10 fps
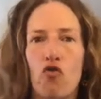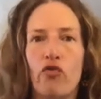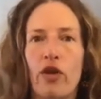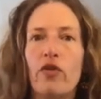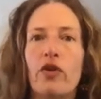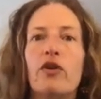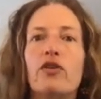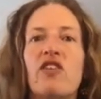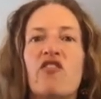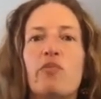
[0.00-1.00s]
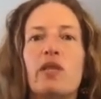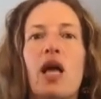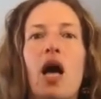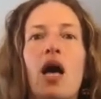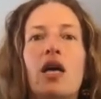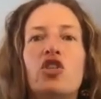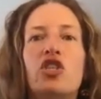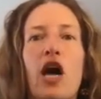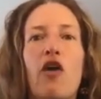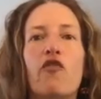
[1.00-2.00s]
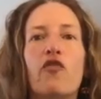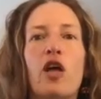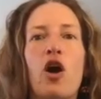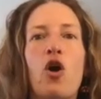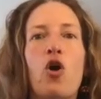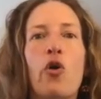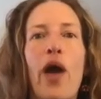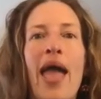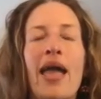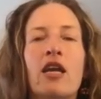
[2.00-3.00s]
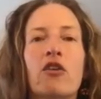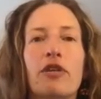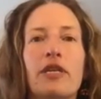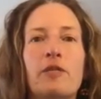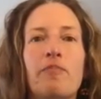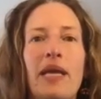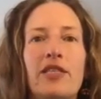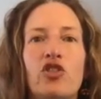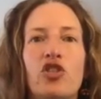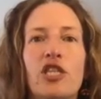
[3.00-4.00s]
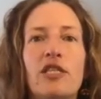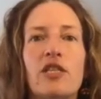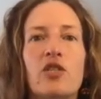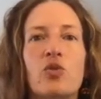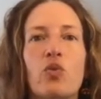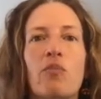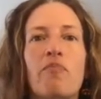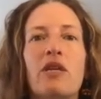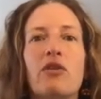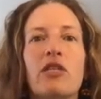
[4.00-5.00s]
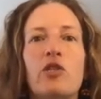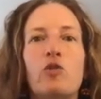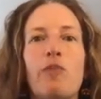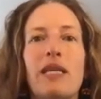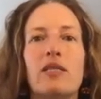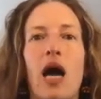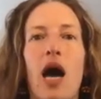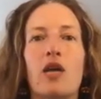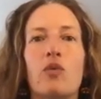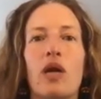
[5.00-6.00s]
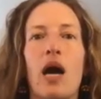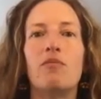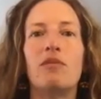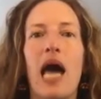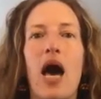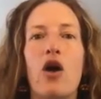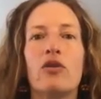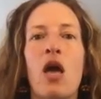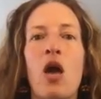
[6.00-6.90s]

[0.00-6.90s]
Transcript: rivers of blood shall flow, angry space Jesus bearded space God will come down